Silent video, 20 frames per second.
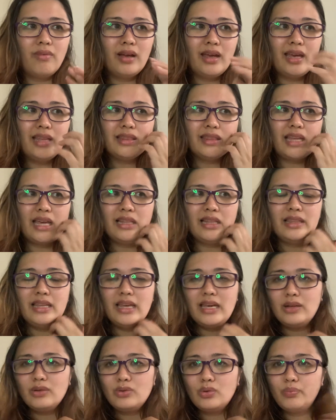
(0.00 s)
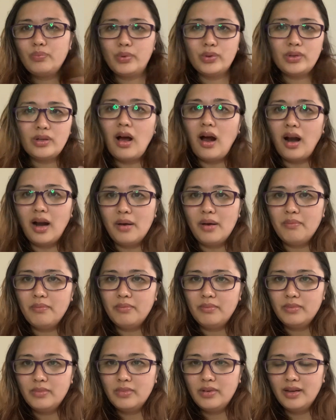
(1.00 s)
intending to put
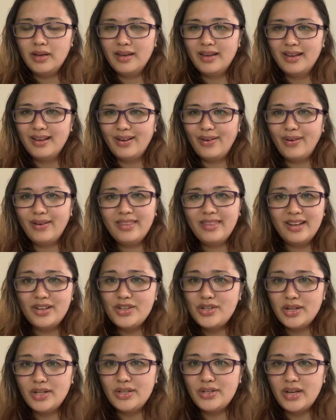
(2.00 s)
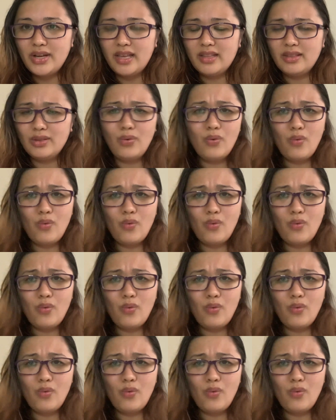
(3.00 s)
harm on their children. No